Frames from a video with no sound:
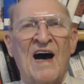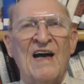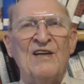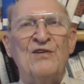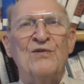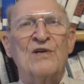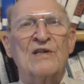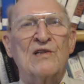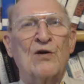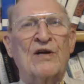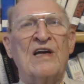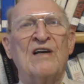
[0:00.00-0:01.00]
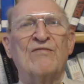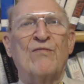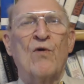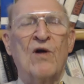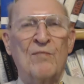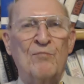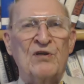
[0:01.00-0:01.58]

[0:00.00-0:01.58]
I do it looking for